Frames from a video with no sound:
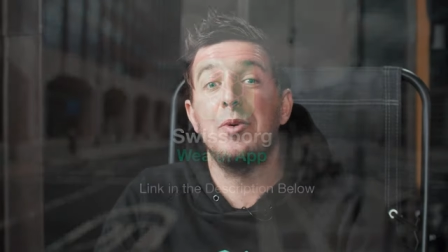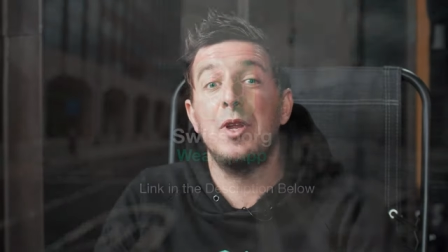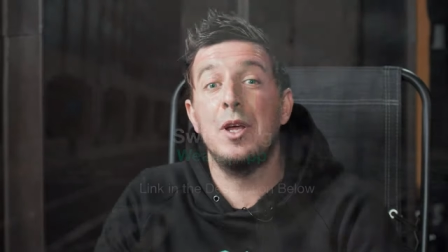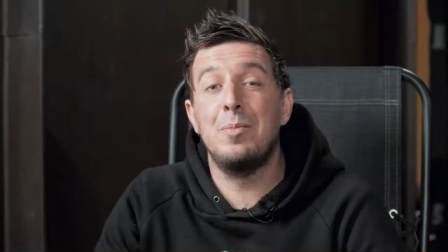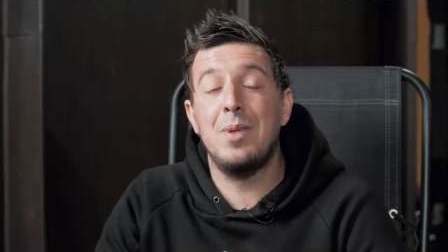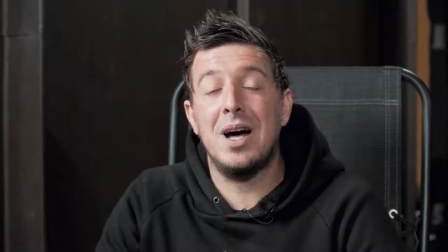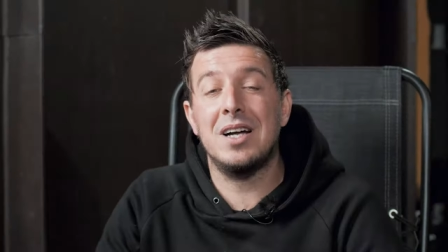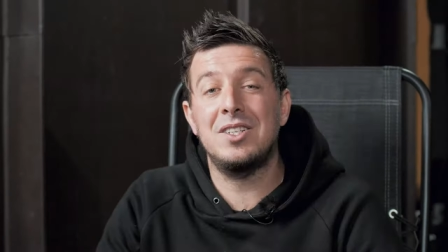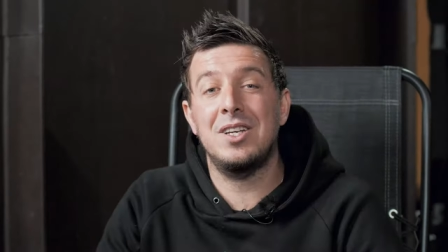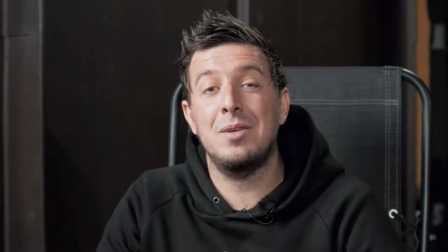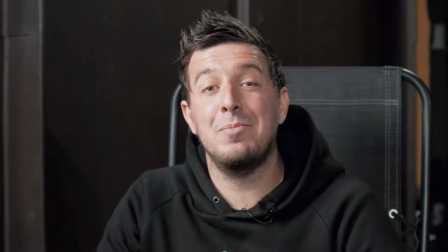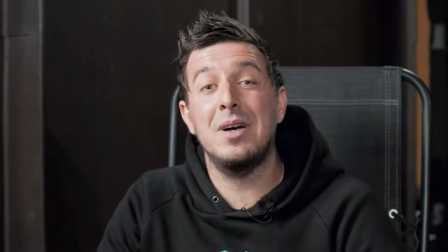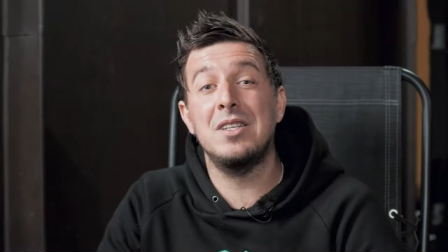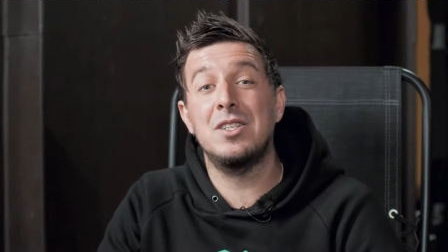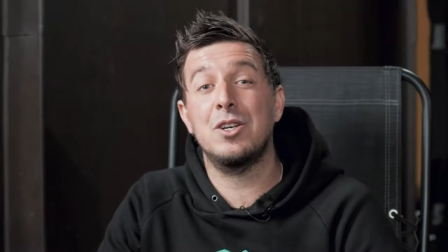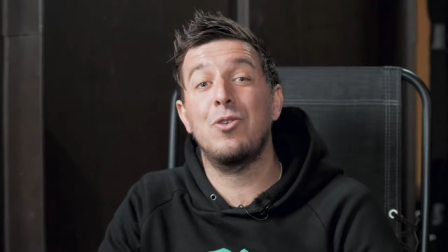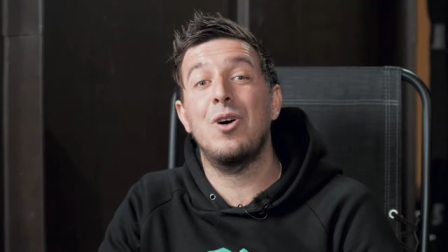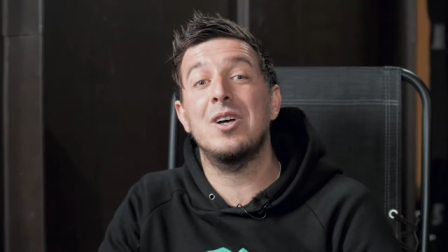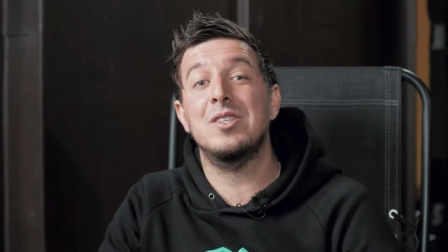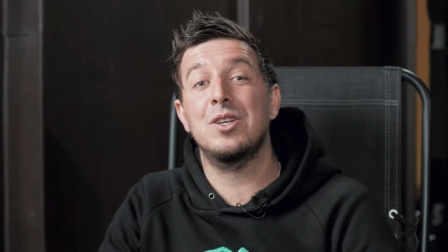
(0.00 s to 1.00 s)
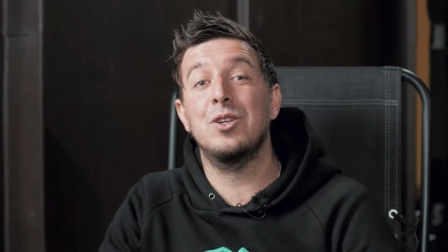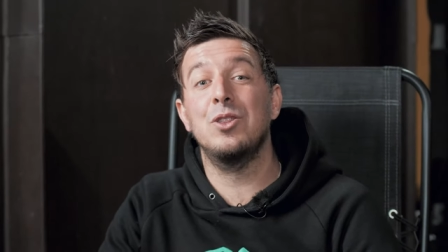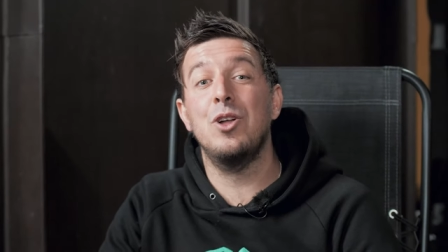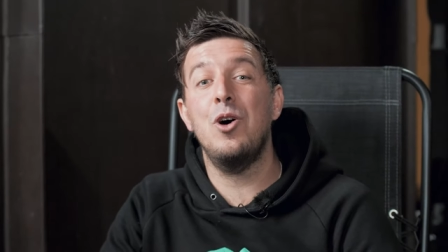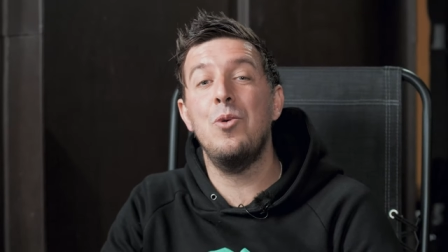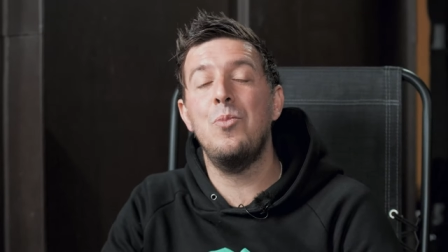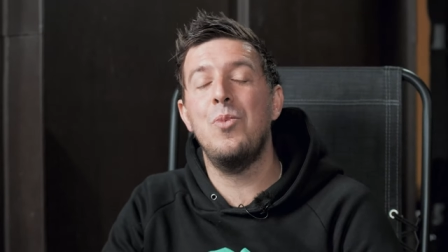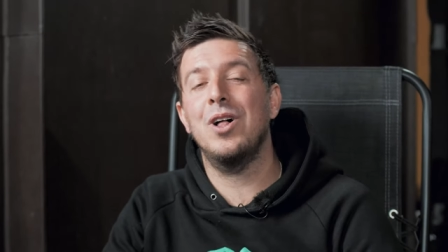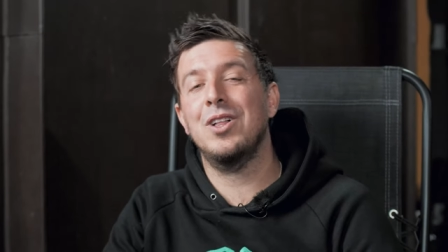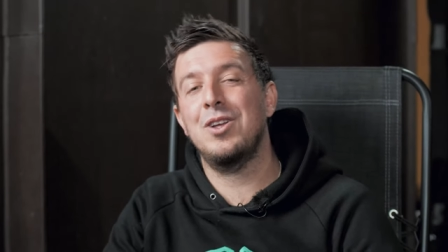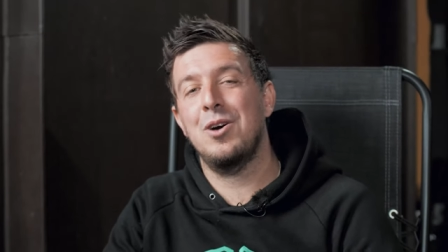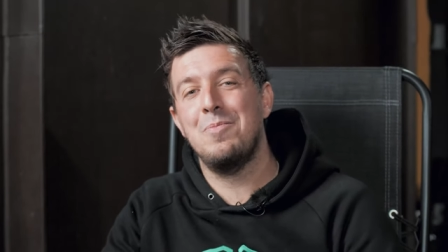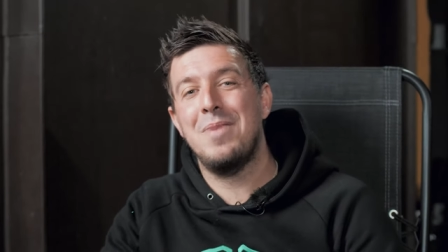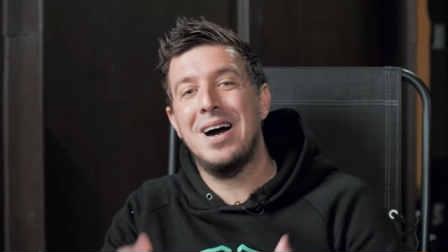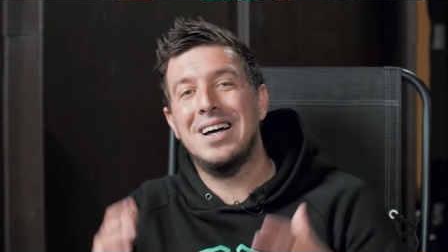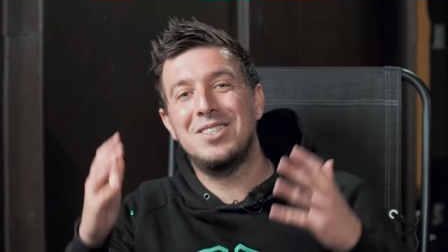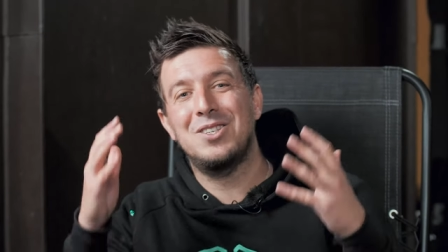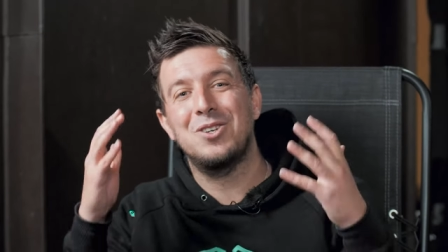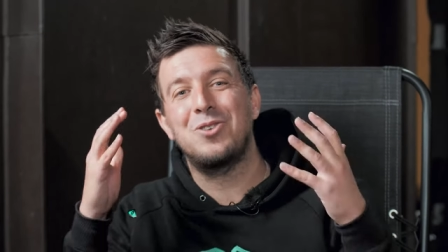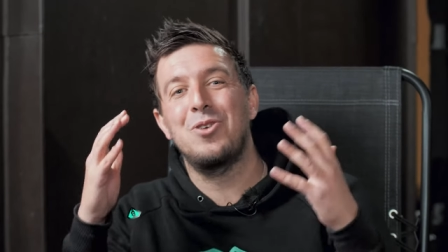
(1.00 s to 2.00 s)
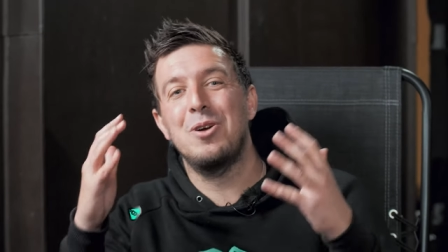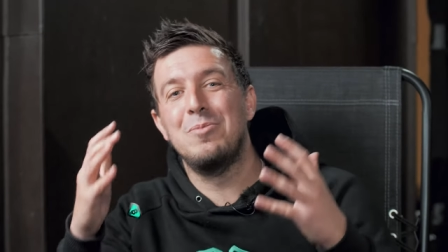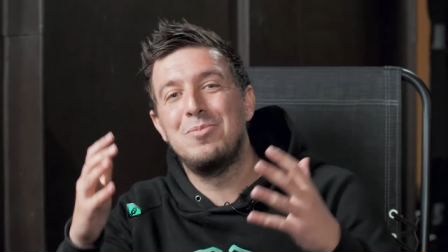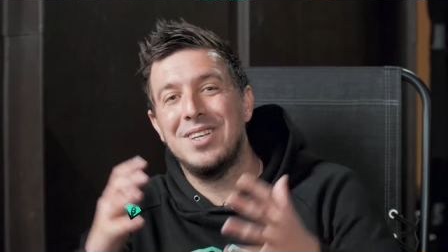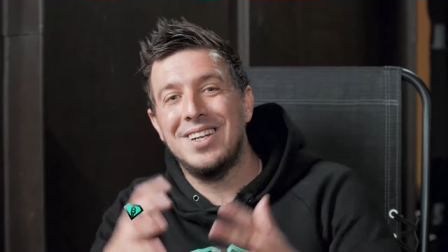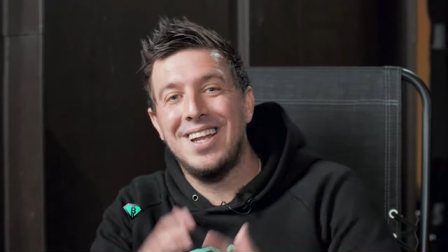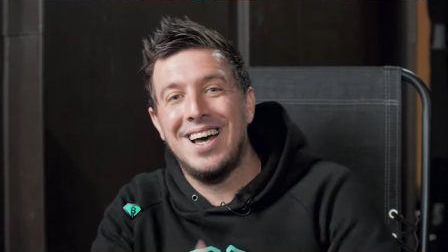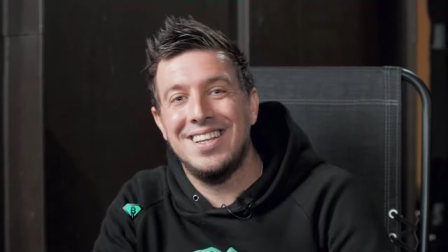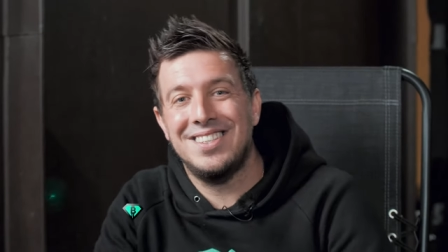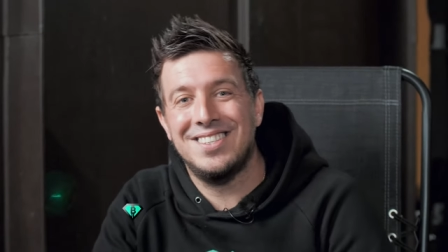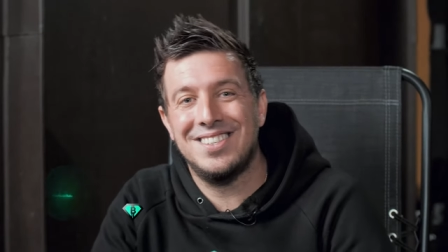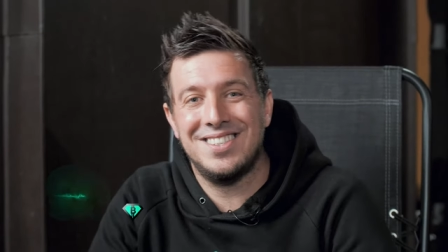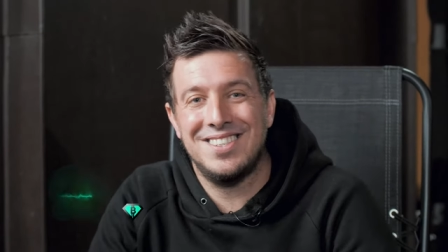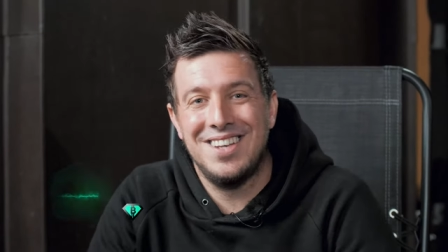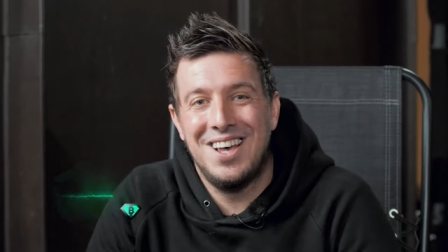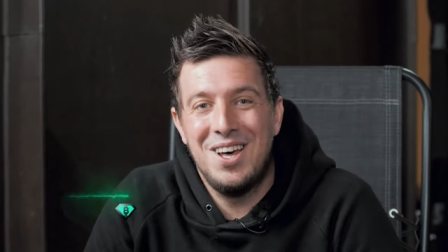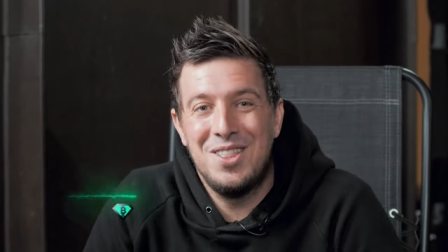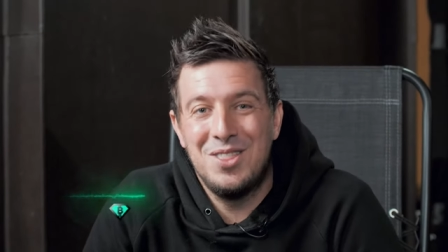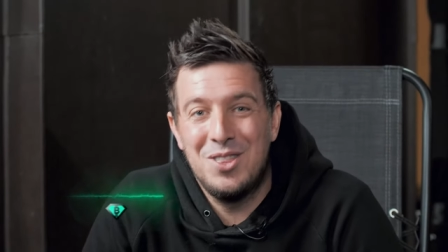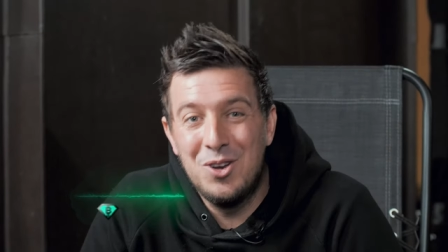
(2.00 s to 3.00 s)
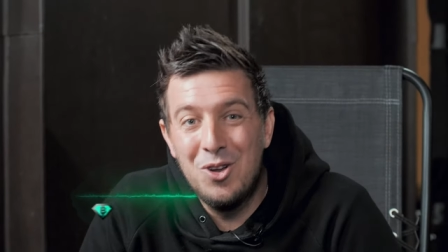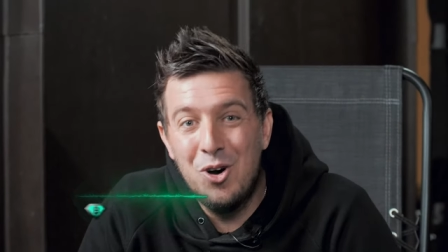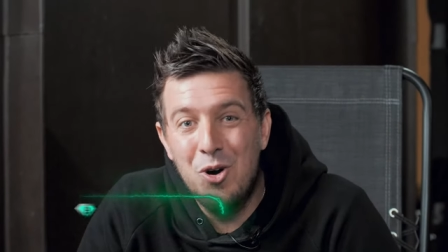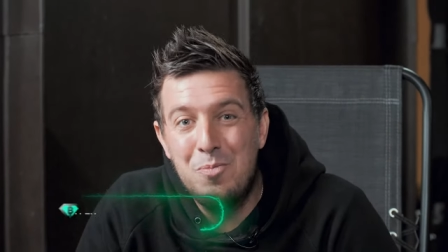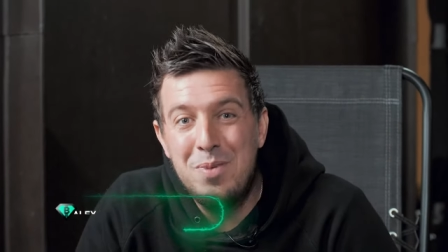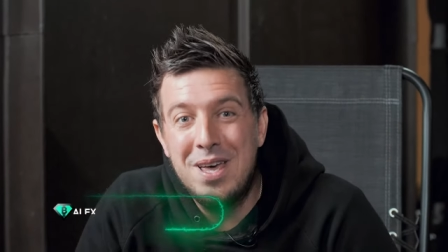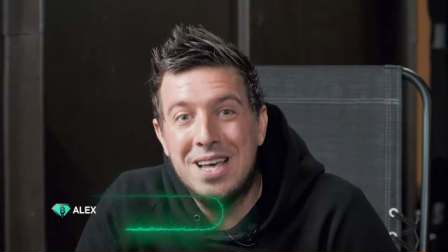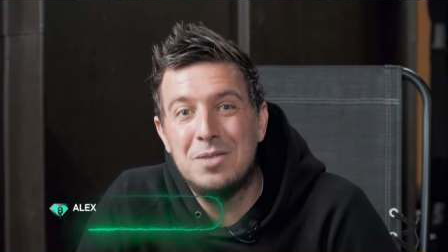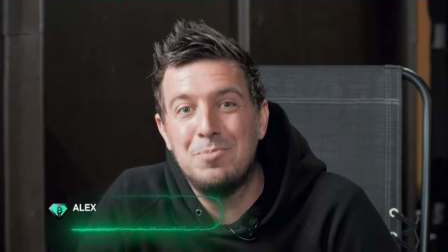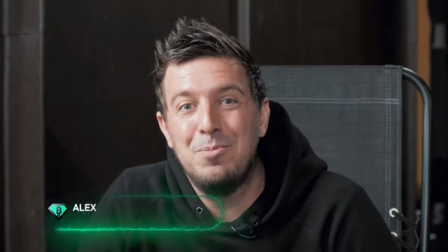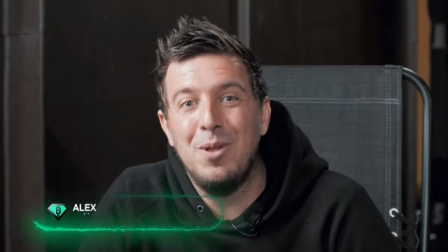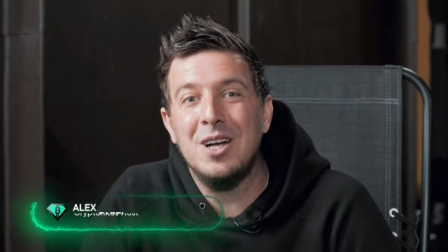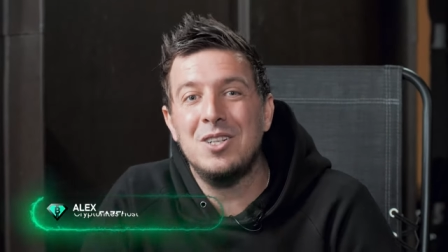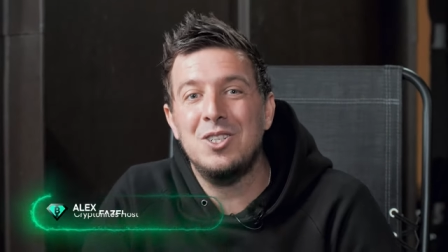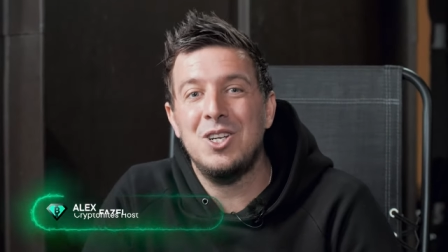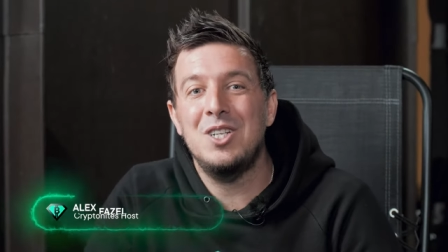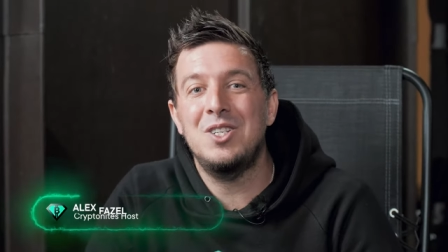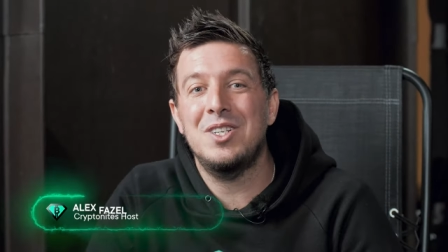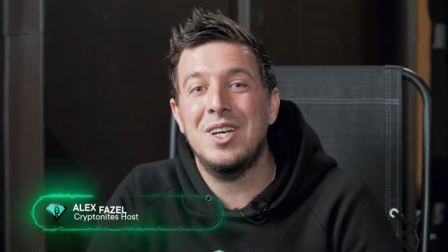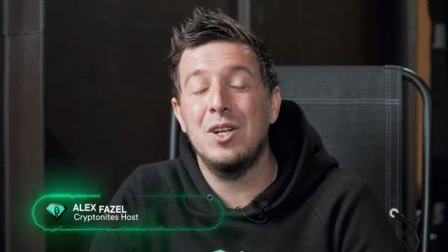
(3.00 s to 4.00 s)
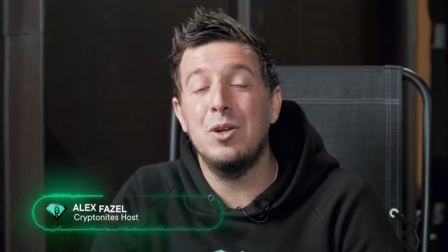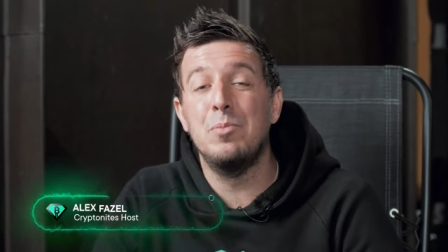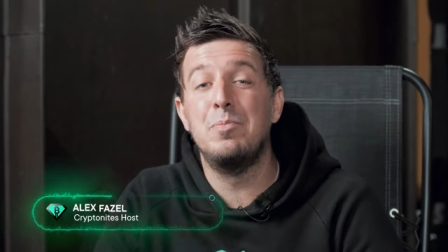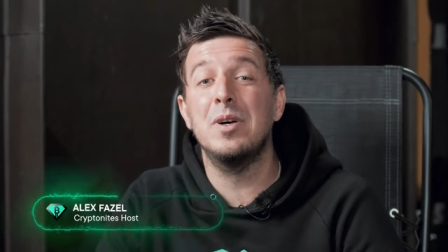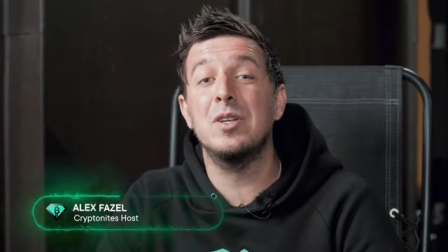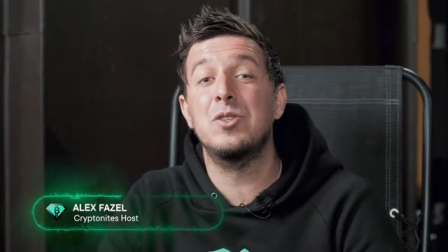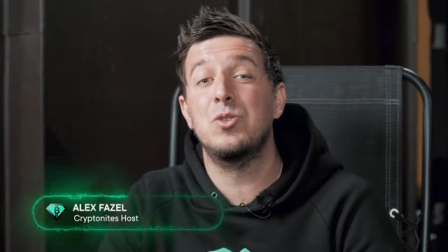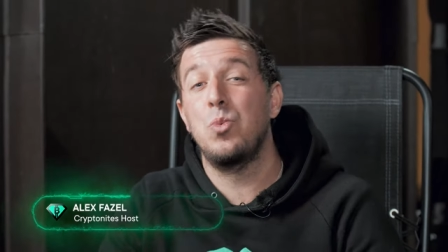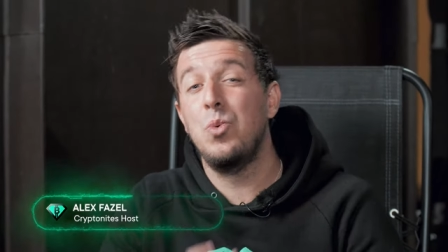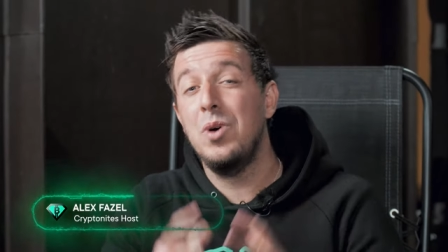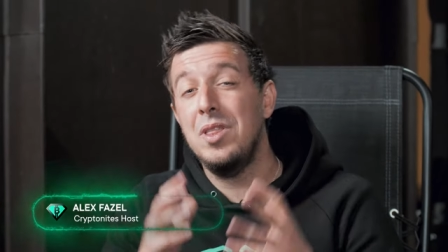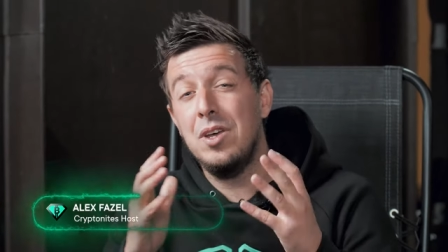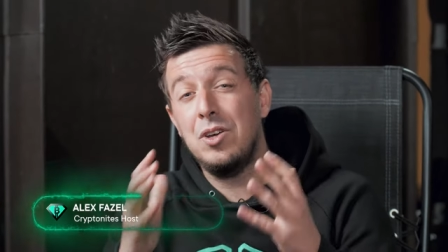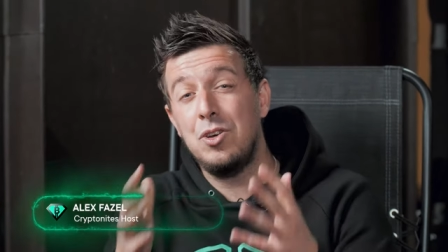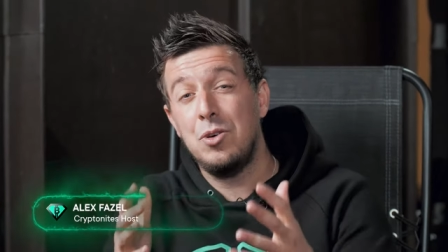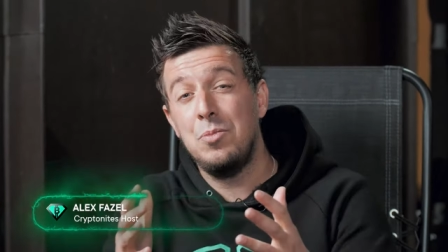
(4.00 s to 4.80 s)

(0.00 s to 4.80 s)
community and blockchain buddies across the globe, welcome back to Cryptonites, the No B S blockchain channel built with the